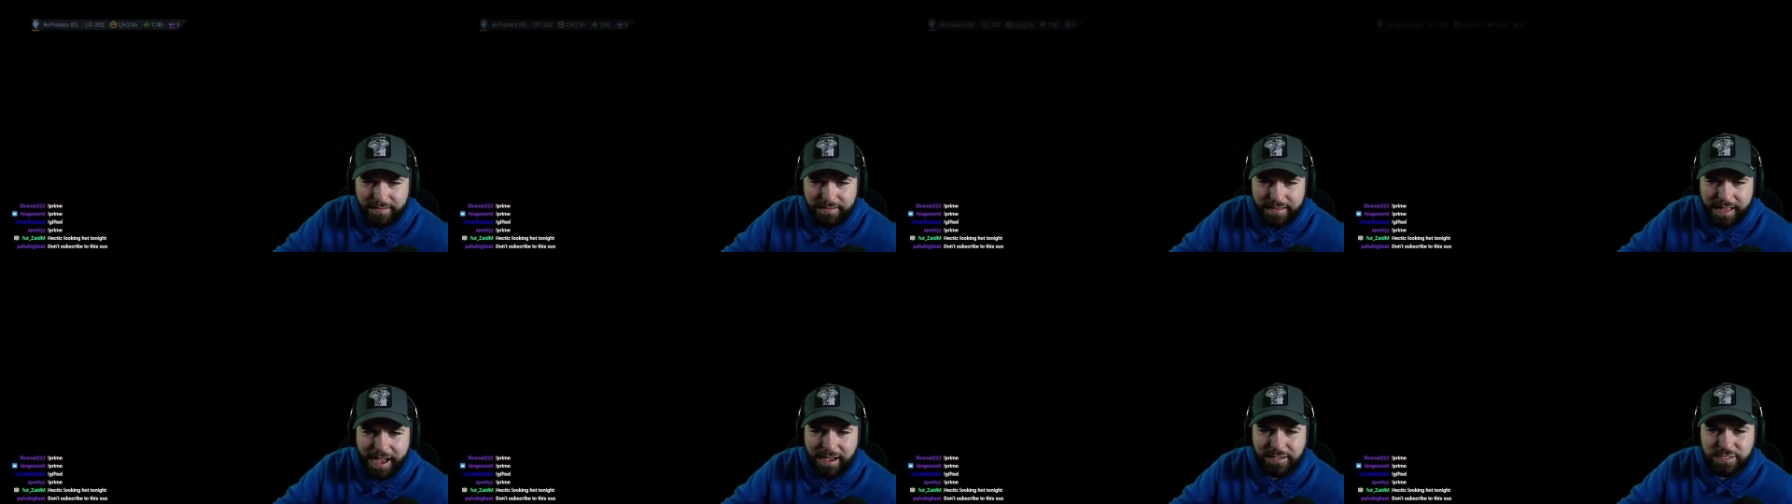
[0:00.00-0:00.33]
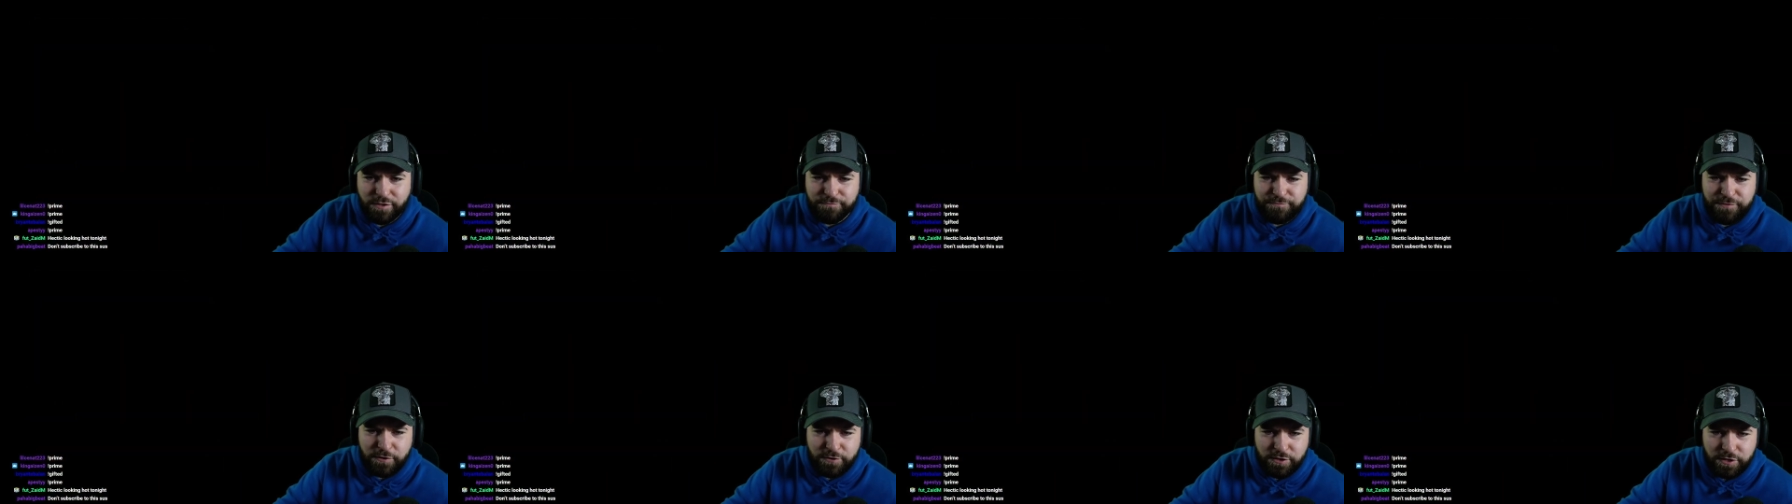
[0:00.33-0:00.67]
How does it
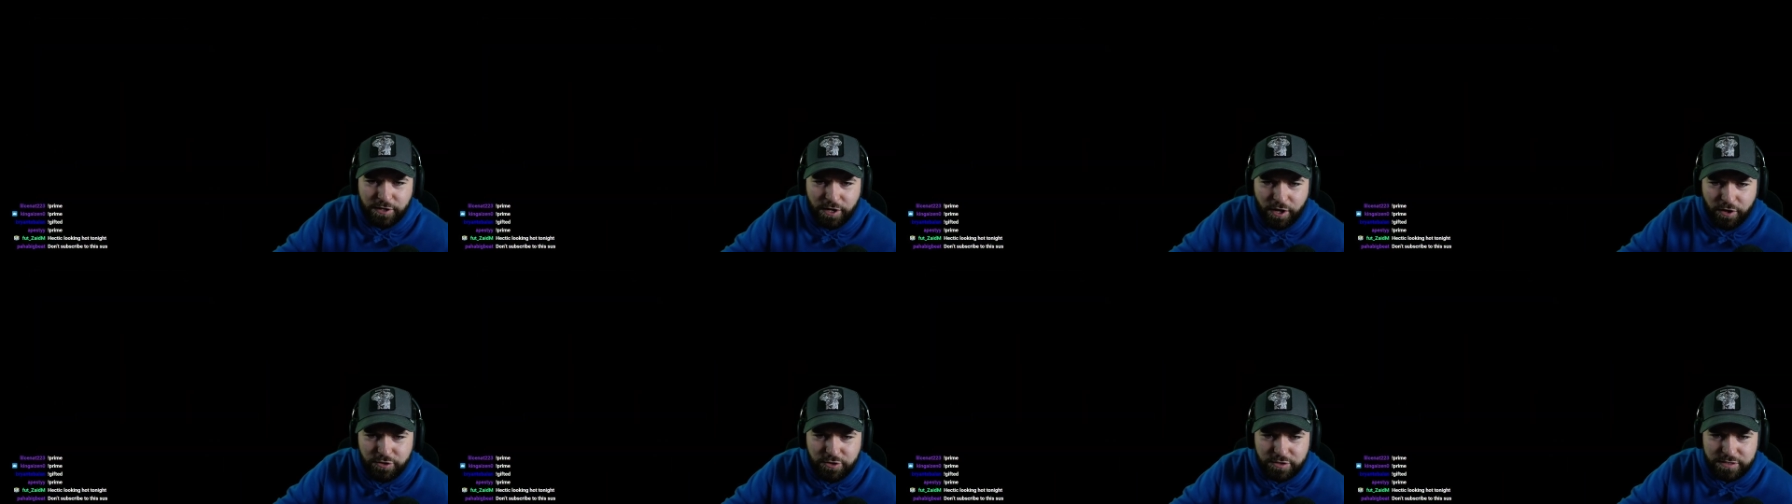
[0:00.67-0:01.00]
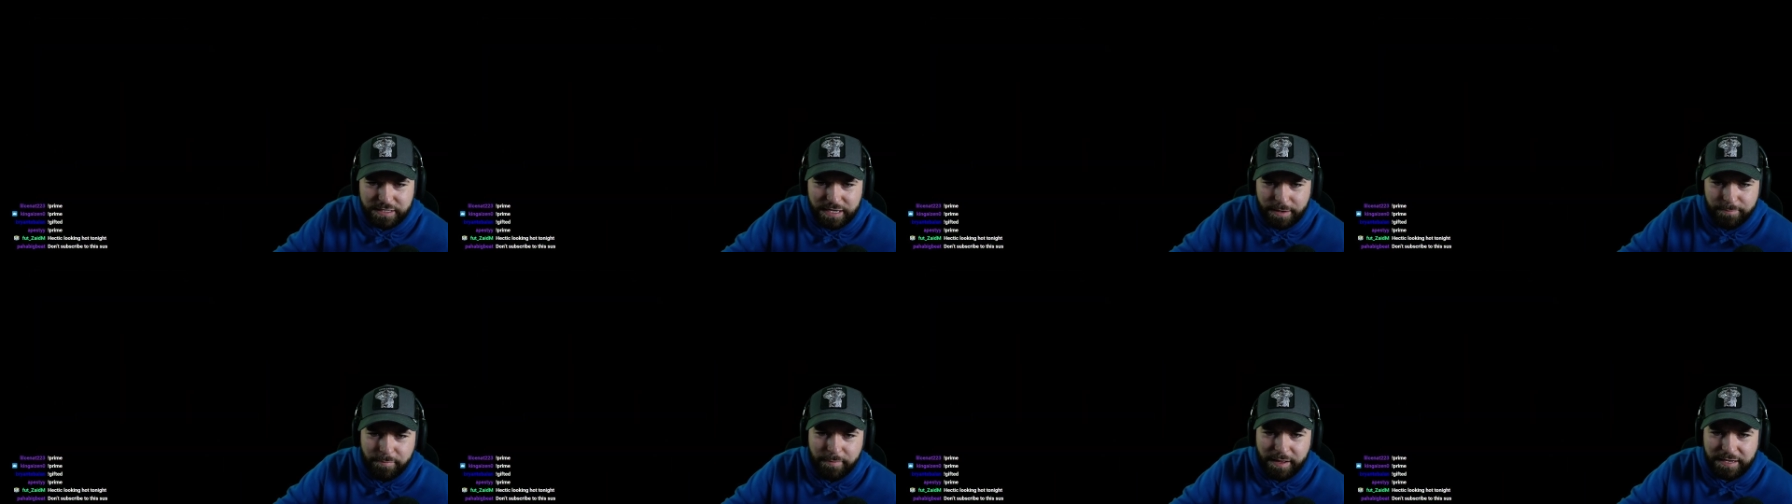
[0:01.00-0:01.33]
feel to know you
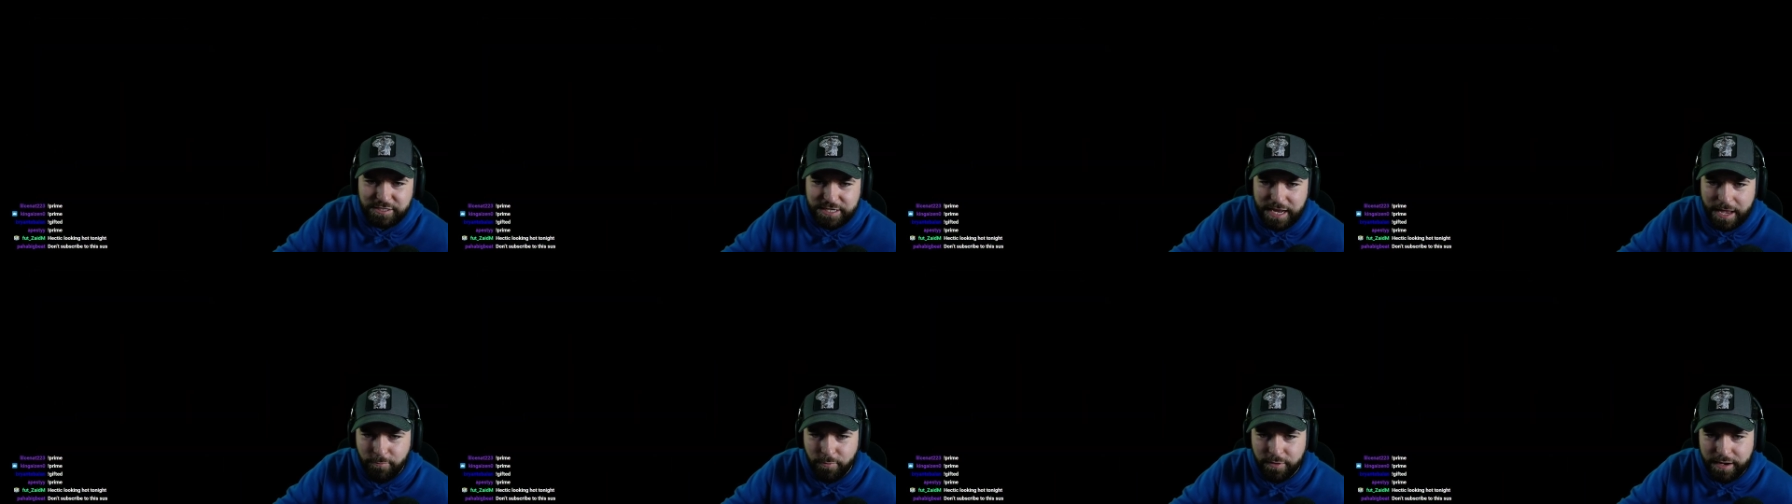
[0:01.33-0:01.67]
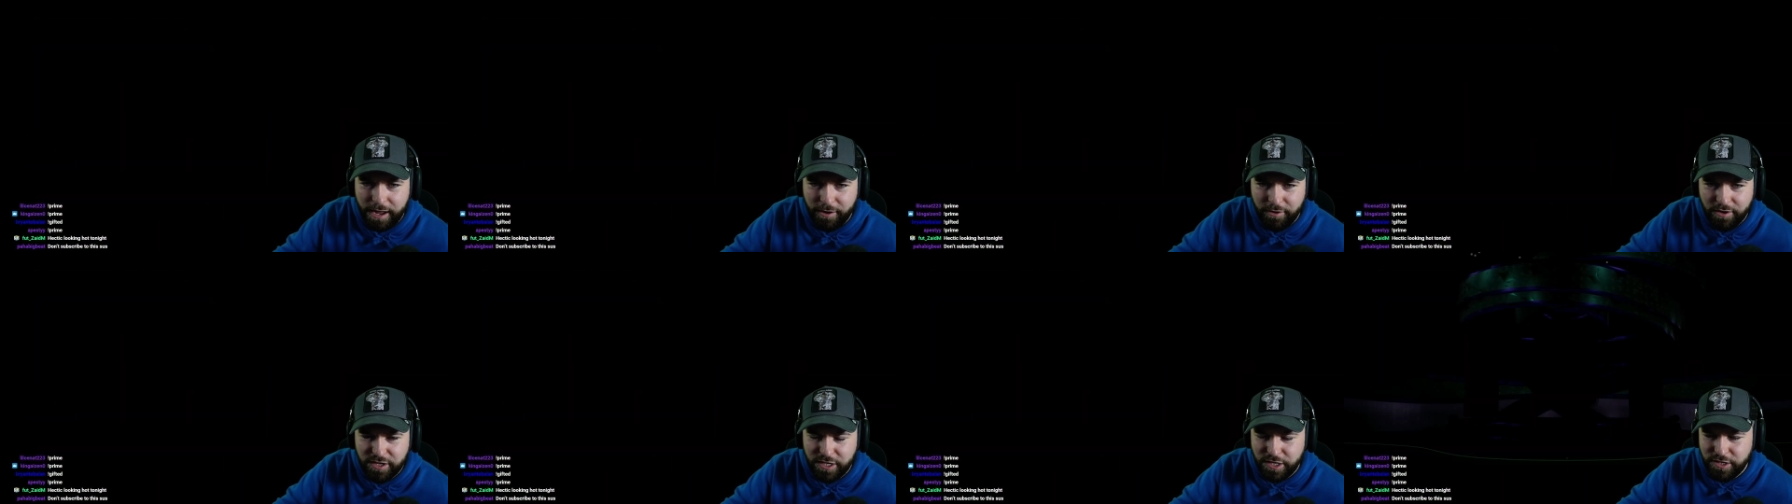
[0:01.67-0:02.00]
come in my chat 1
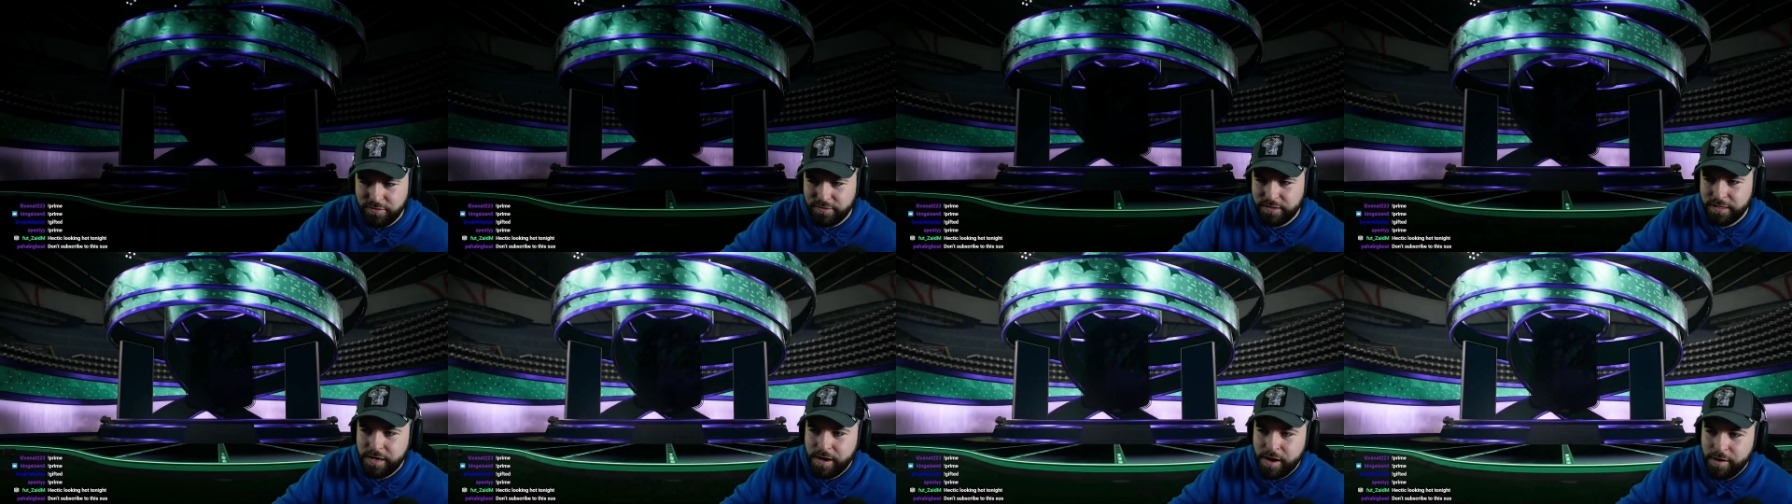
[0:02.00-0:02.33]
hour ago?